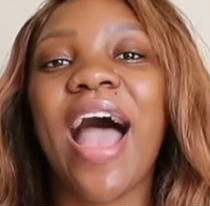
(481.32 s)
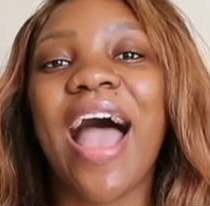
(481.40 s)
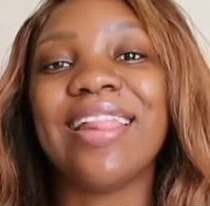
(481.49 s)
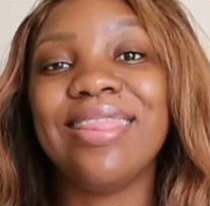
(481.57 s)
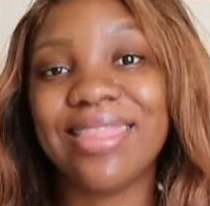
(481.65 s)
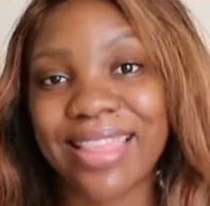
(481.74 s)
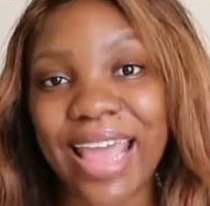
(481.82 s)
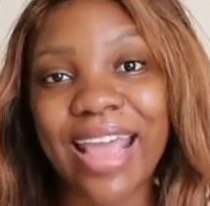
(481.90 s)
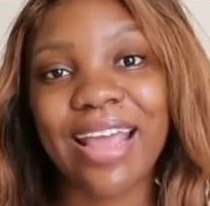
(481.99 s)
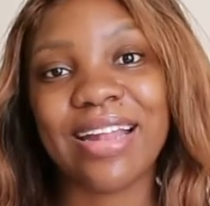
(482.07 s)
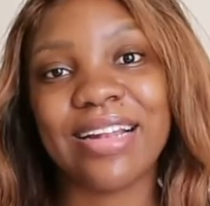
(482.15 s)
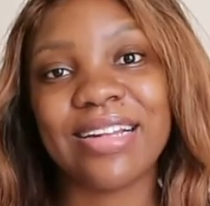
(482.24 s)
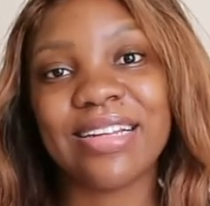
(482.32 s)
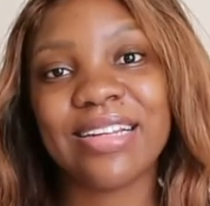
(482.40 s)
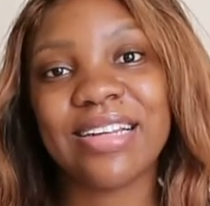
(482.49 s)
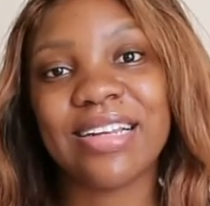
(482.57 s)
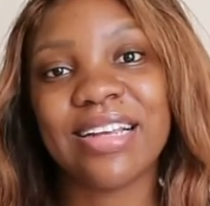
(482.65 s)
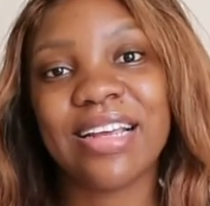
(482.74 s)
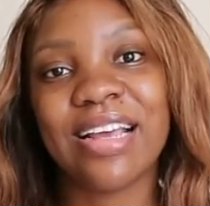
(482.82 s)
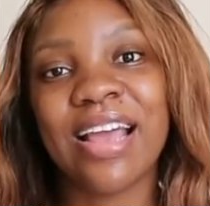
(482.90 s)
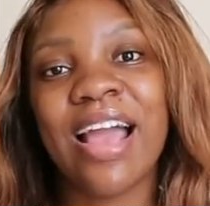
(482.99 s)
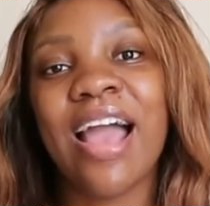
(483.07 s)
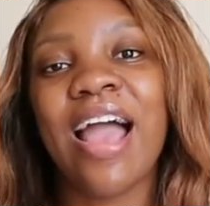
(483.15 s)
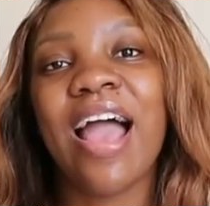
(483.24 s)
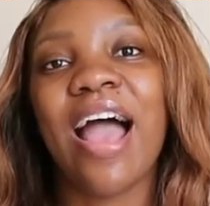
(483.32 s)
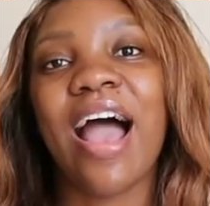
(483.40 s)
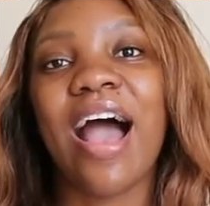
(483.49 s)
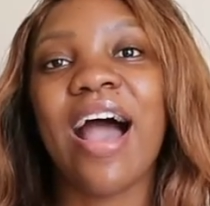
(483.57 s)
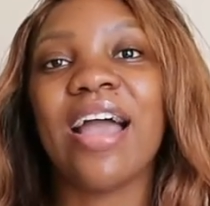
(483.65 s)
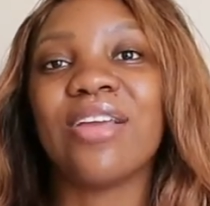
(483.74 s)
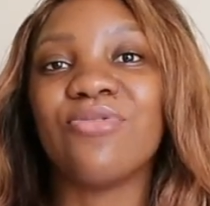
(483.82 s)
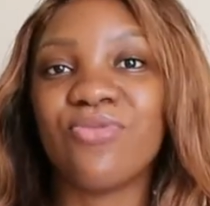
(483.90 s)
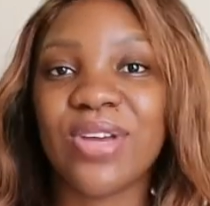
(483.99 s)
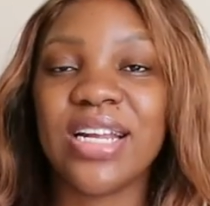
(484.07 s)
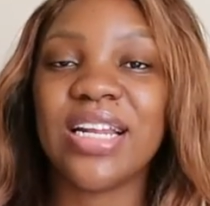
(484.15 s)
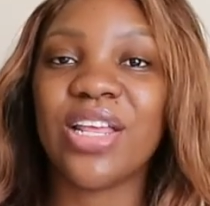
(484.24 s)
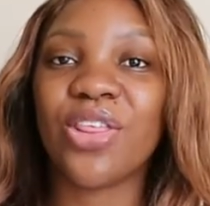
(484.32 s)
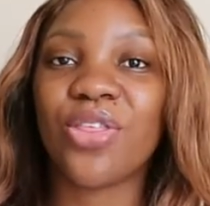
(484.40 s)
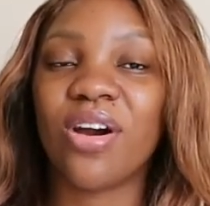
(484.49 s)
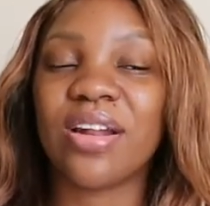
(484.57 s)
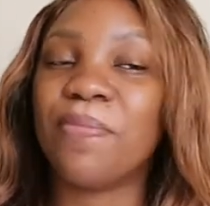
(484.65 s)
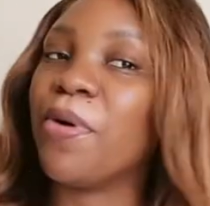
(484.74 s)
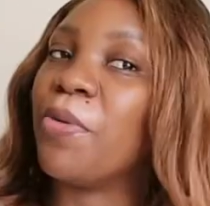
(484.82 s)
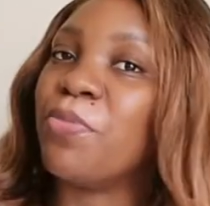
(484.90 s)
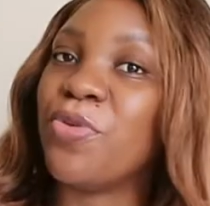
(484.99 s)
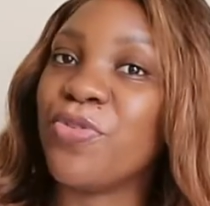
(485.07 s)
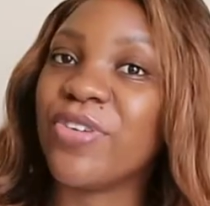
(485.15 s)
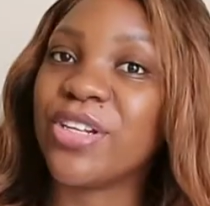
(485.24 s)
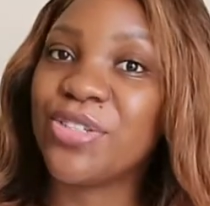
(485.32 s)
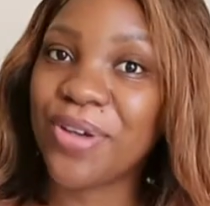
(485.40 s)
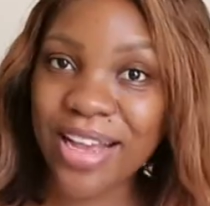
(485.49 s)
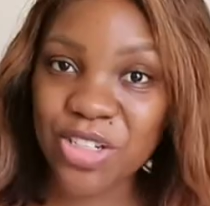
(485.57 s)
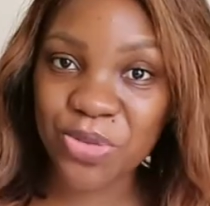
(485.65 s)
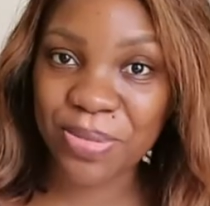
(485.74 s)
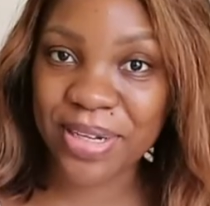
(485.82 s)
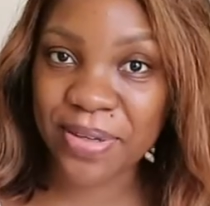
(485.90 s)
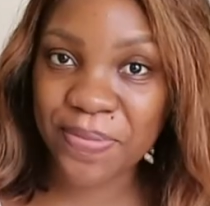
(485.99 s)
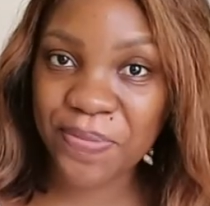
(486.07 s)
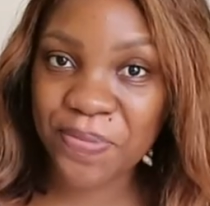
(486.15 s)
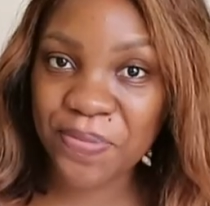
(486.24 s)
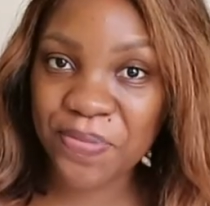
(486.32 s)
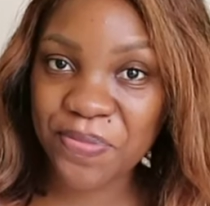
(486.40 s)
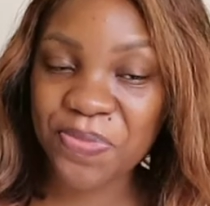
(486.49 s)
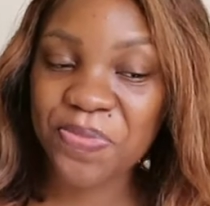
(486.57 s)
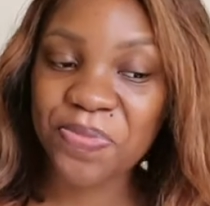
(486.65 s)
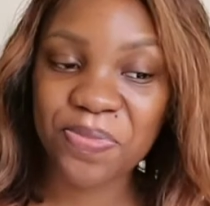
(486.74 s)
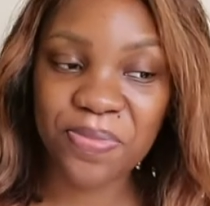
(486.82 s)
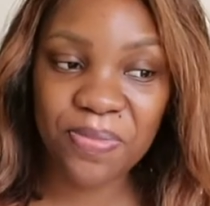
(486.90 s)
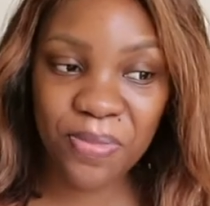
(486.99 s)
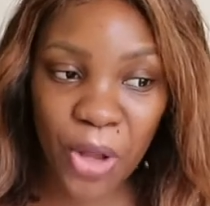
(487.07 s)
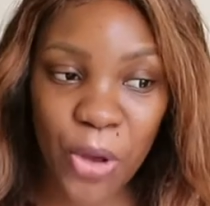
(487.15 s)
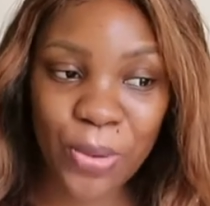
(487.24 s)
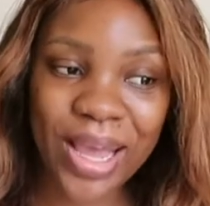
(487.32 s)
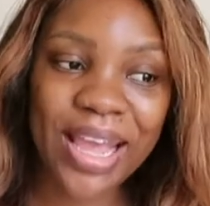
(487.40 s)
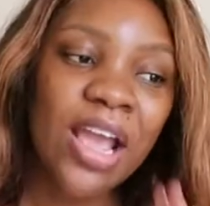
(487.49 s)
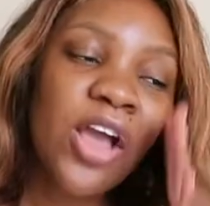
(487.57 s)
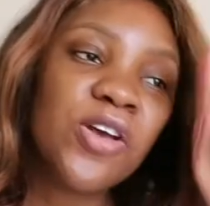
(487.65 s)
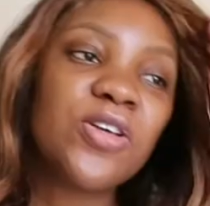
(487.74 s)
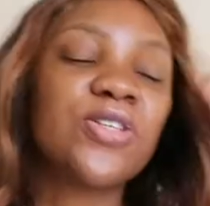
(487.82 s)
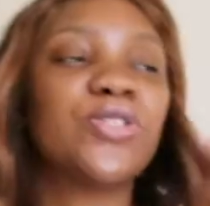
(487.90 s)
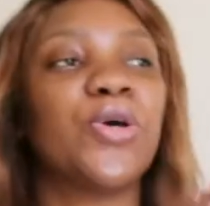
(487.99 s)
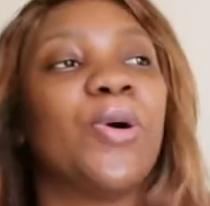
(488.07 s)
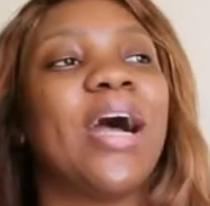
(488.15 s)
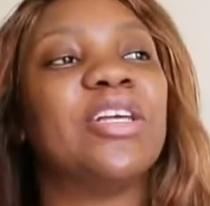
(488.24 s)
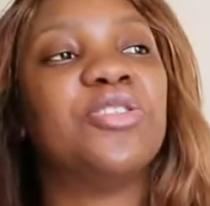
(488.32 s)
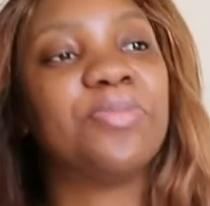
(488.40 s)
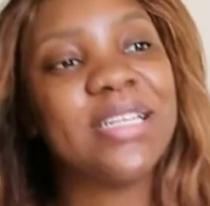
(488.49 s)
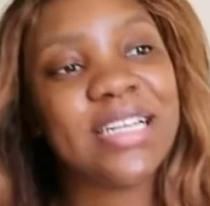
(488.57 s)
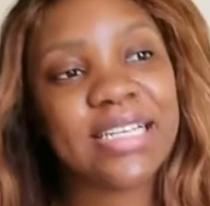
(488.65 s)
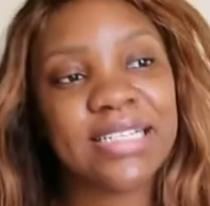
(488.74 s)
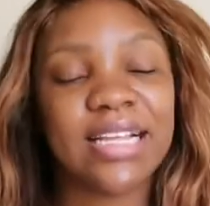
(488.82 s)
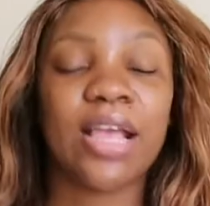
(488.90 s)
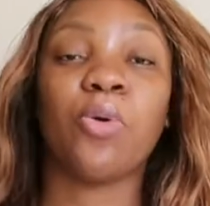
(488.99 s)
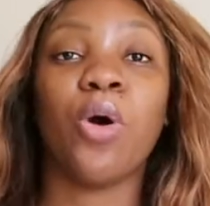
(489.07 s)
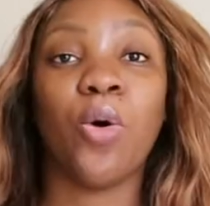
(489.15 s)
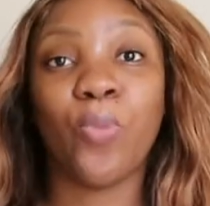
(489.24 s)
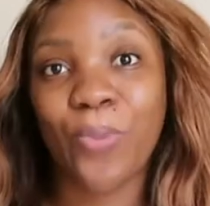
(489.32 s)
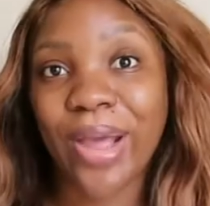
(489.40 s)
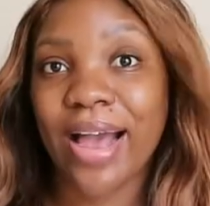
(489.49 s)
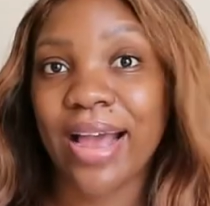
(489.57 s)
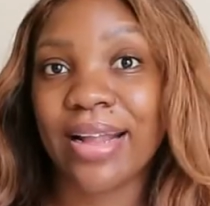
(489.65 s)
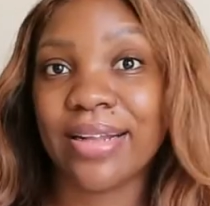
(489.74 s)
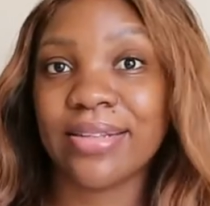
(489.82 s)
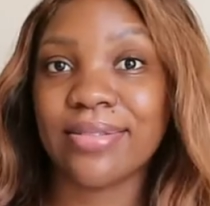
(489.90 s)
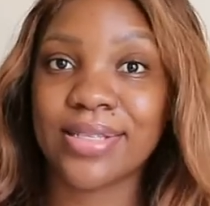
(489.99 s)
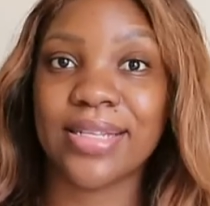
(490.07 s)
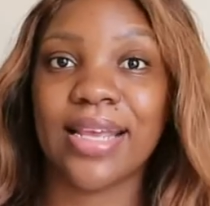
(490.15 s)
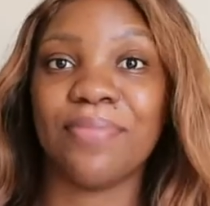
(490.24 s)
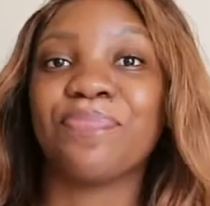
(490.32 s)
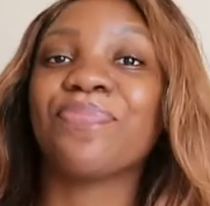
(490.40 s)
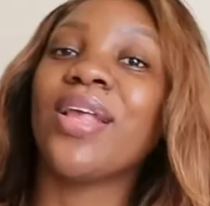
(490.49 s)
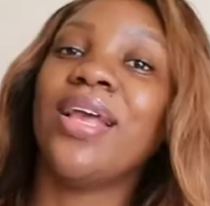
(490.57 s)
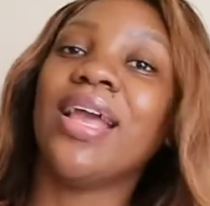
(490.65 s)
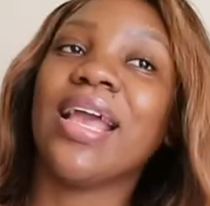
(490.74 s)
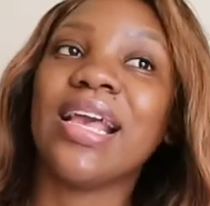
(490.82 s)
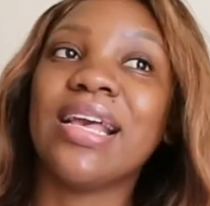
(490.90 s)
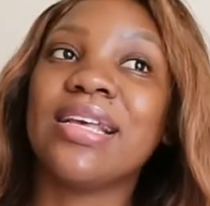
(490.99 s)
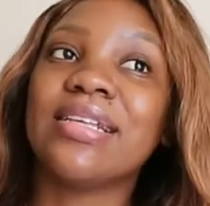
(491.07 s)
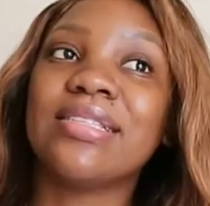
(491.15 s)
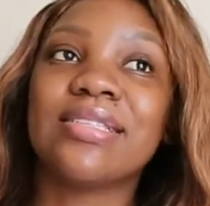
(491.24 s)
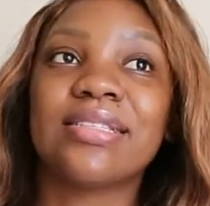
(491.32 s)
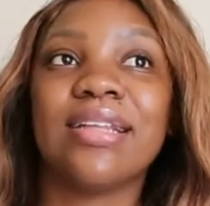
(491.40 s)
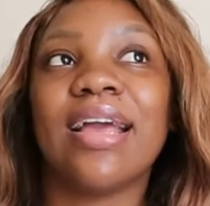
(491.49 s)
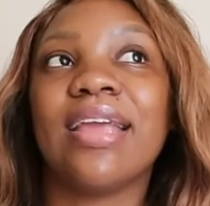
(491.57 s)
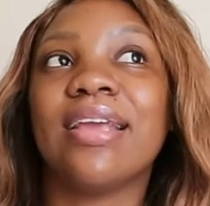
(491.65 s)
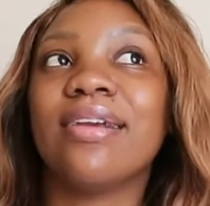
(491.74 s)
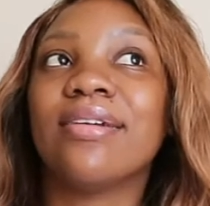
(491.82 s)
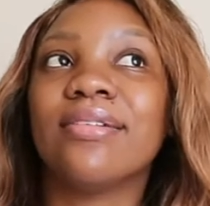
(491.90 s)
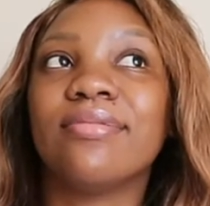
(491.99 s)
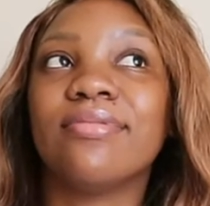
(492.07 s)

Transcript: And then I really thought about moving to Ajman. Okay, so Ajman is like, well, where I stay, it's like